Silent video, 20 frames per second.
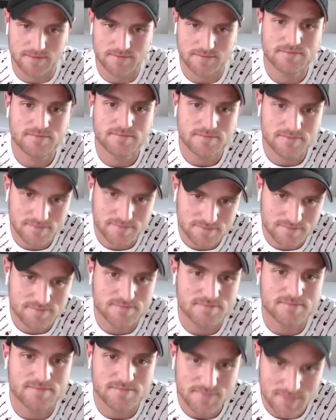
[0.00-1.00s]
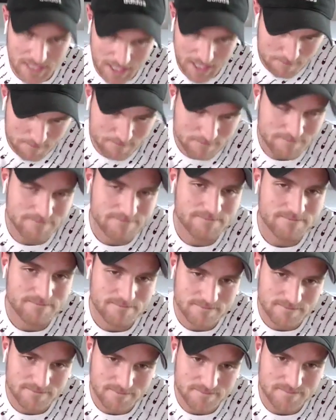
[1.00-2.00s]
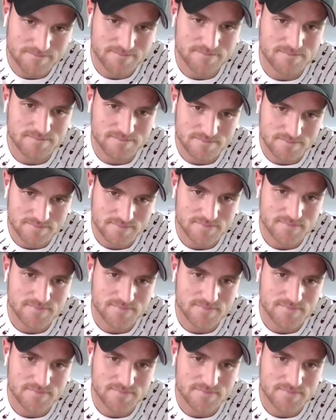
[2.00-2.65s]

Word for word: You get that? That's yep. all people are doing. That's all you